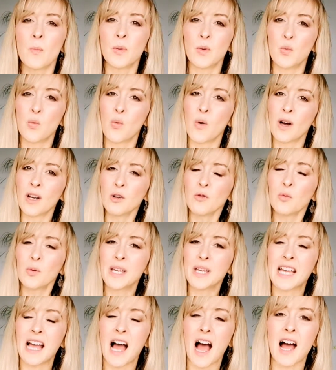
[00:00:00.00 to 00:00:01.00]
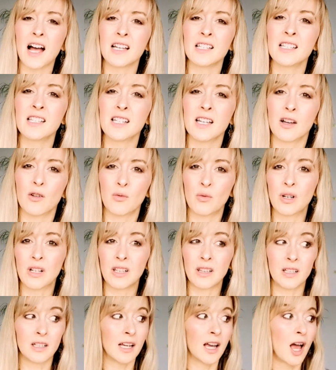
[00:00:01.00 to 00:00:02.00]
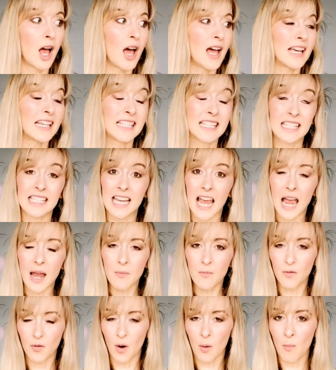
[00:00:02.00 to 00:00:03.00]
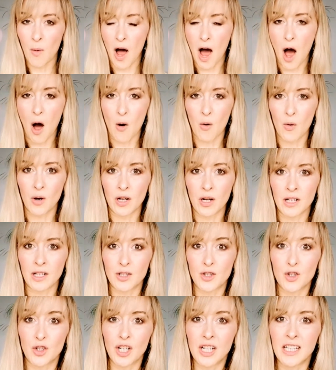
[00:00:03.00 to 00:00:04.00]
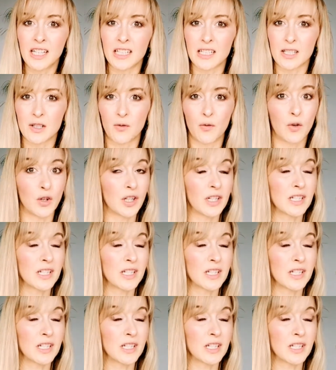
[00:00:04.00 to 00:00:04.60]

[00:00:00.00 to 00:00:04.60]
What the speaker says: But what if we can't really escape from our triggers? For